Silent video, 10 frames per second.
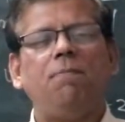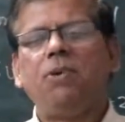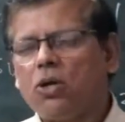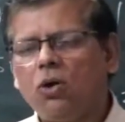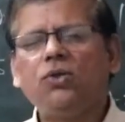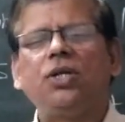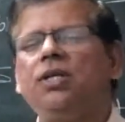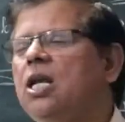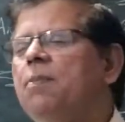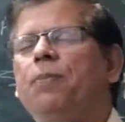because
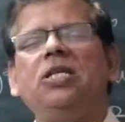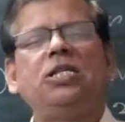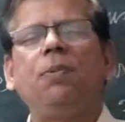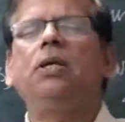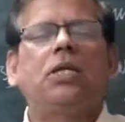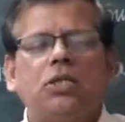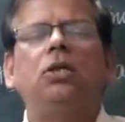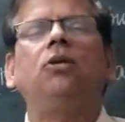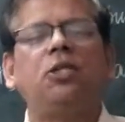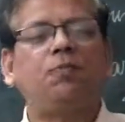generally principal does
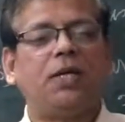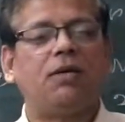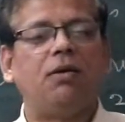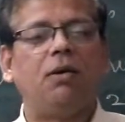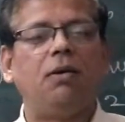not speak,